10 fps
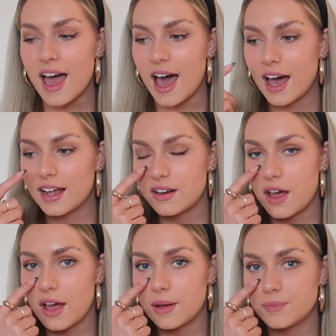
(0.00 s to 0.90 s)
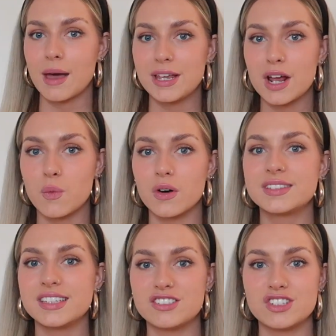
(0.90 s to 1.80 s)
And I mean, I
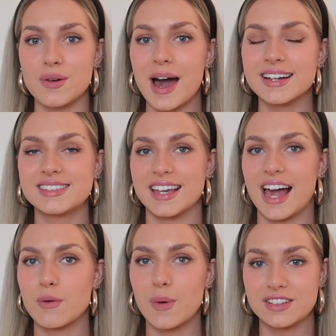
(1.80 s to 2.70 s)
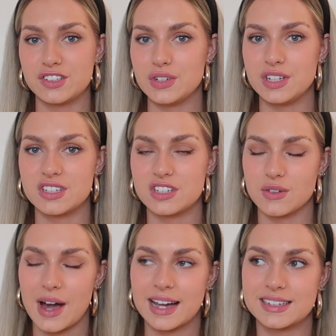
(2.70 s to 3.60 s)
wanted to do acting. I went to uni to do
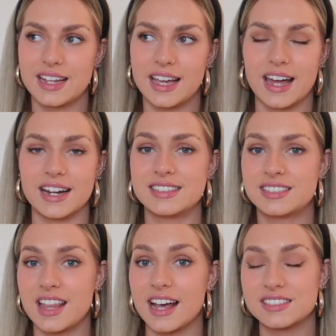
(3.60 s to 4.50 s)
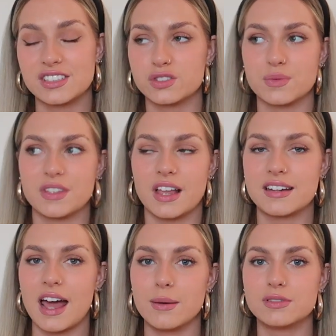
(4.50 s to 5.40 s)
acting, and that's still something that
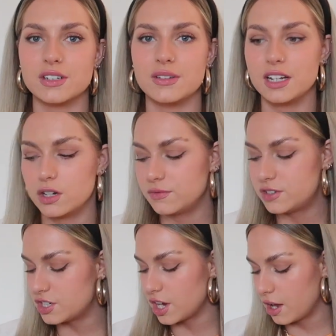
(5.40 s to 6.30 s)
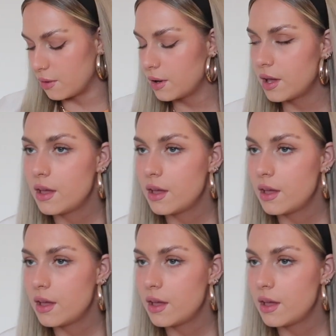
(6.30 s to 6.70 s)
I'd absolutely love to do.